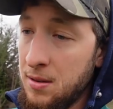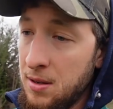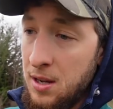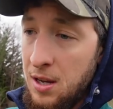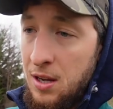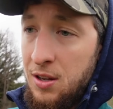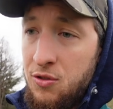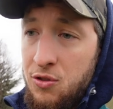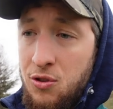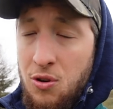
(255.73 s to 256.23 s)

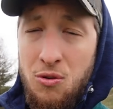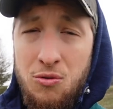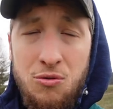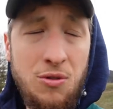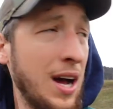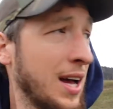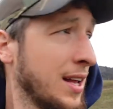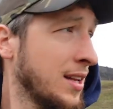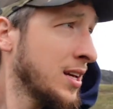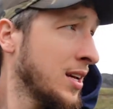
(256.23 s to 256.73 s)
It's
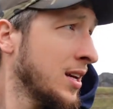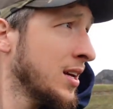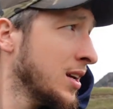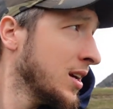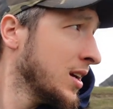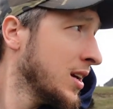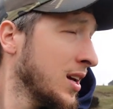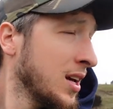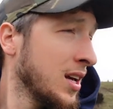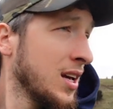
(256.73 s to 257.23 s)
right
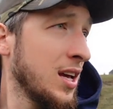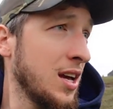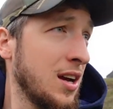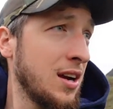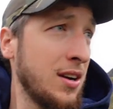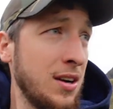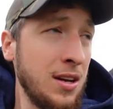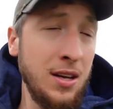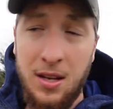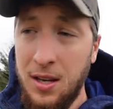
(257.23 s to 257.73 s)

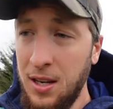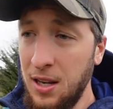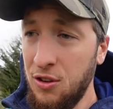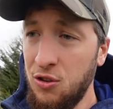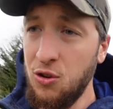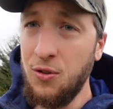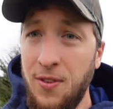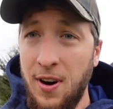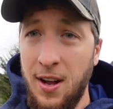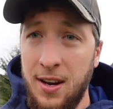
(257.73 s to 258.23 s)
here near
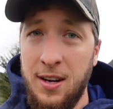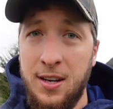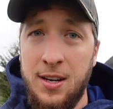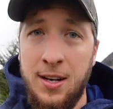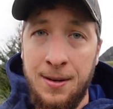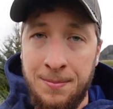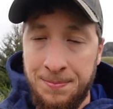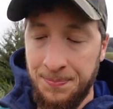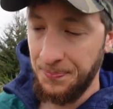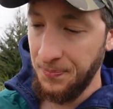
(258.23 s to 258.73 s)
to
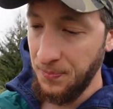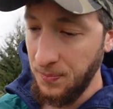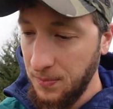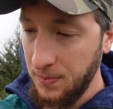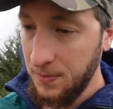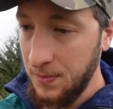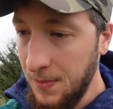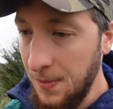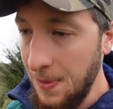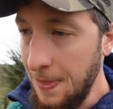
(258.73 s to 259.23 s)
Wanaka.
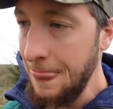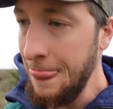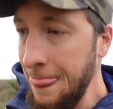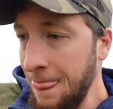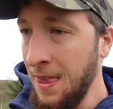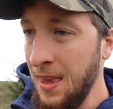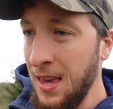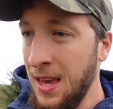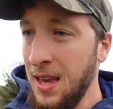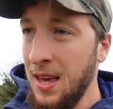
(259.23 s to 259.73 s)

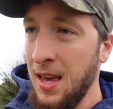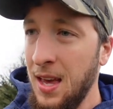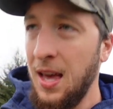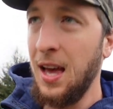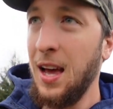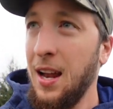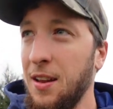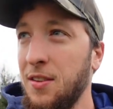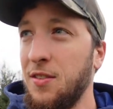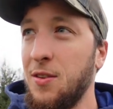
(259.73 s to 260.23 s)

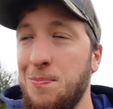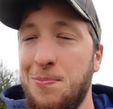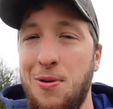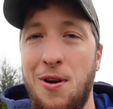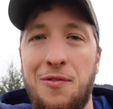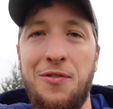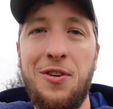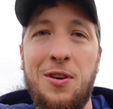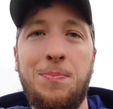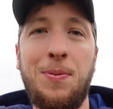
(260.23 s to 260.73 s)
And it's the
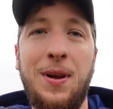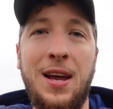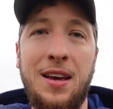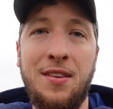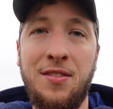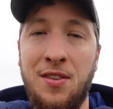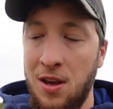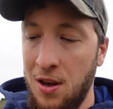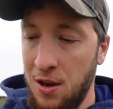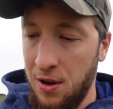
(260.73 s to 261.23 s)
perfect
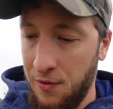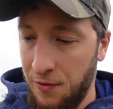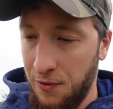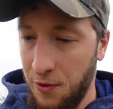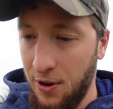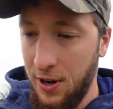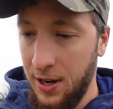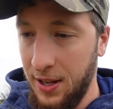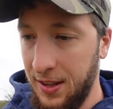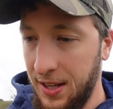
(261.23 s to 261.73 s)
place
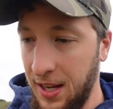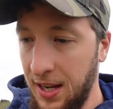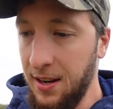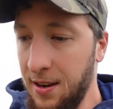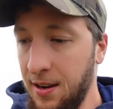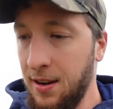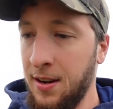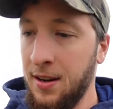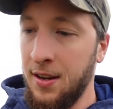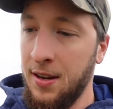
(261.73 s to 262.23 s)
for a
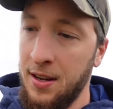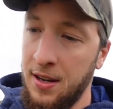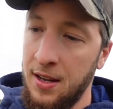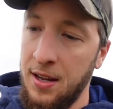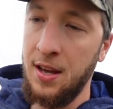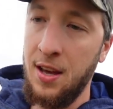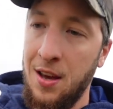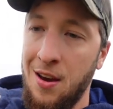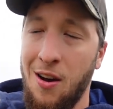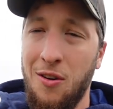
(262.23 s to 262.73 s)
dinner
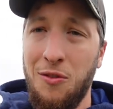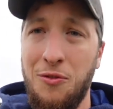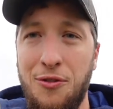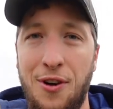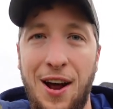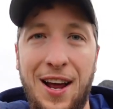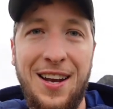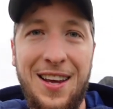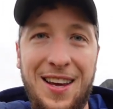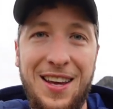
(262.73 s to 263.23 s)
on
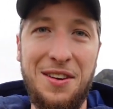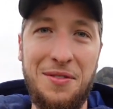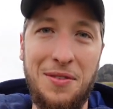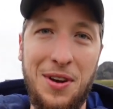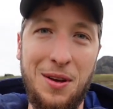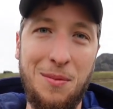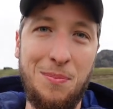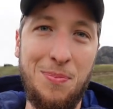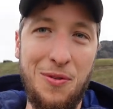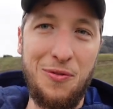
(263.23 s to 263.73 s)
Friday
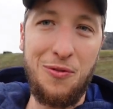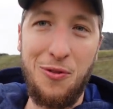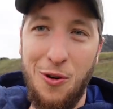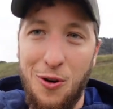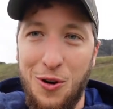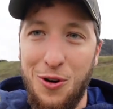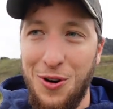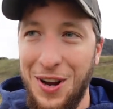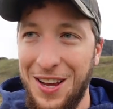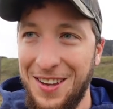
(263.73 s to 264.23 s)
evening
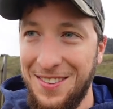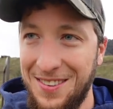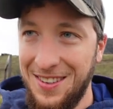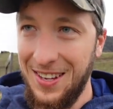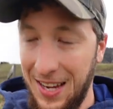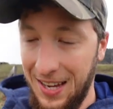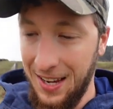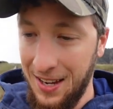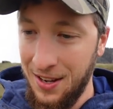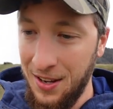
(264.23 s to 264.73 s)
before race
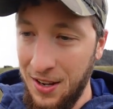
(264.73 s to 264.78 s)
day.